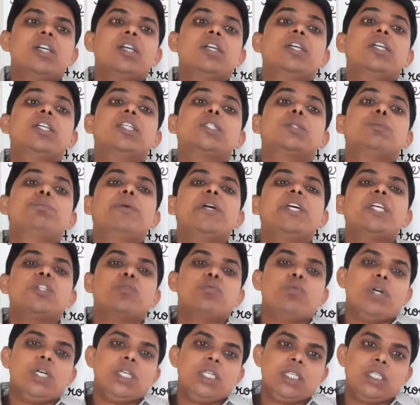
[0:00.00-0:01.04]
is best
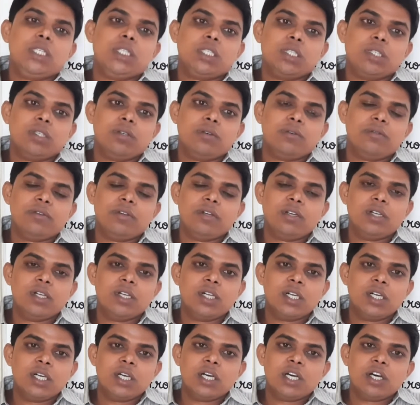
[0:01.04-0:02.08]
for us.
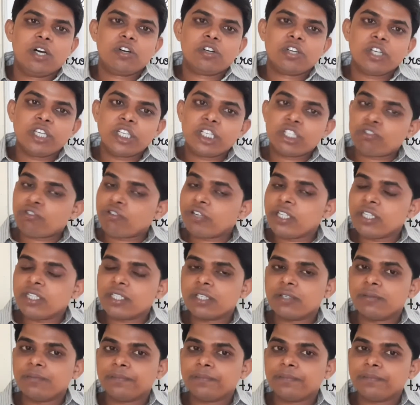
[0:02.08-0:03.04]
Okay, students?